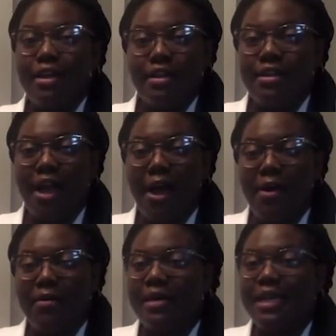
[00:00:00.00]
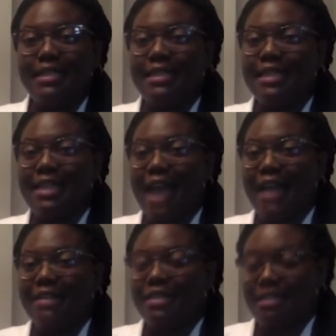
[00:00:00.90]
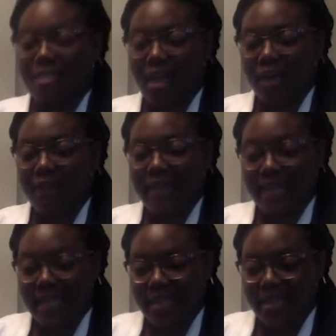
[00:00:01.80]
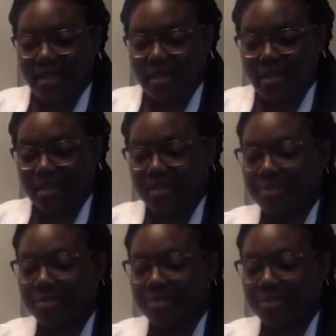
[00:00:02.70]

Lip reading: No, it did not dissolve either.